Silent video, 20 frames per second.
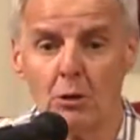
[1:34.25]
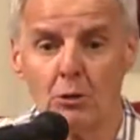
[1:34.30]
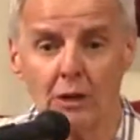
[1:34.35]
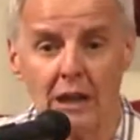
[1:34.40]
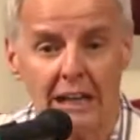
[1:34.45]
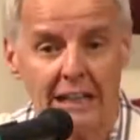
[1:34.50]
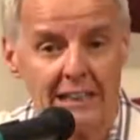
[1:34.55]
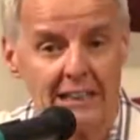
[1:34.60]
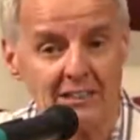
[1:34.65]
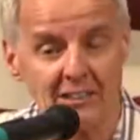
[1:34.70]

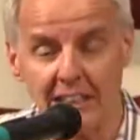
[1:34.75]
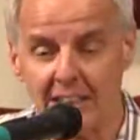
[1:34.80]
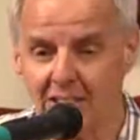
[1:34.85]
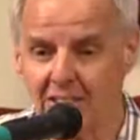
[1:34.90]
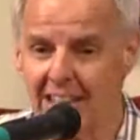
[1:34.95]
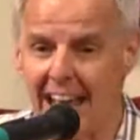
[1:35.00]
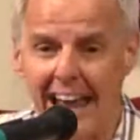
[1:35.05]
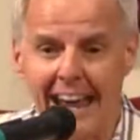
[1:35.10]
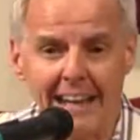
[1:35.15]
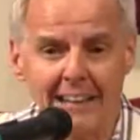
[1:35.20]
He said,
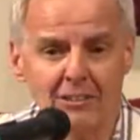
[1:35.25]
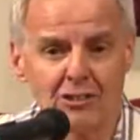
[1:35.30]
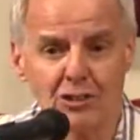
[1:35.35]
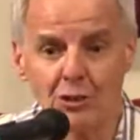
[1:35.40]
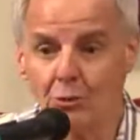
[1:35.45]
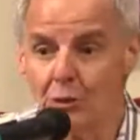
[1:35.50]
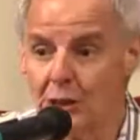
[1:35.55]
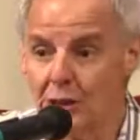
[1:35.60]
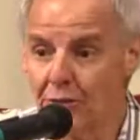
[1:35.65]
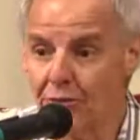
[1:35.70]
Dan's a
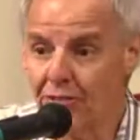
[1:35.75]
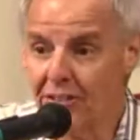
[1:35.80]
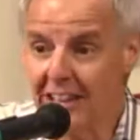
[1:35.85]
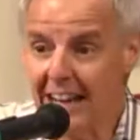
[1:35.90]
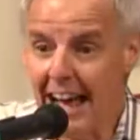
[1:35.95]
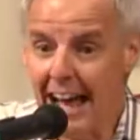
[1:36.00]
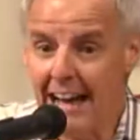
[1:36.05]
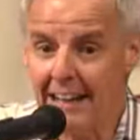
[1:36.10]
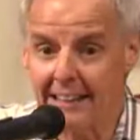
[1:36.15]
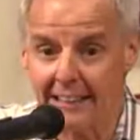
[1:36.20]
real
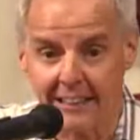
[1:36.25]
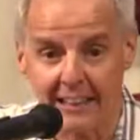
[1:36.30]
fanatic.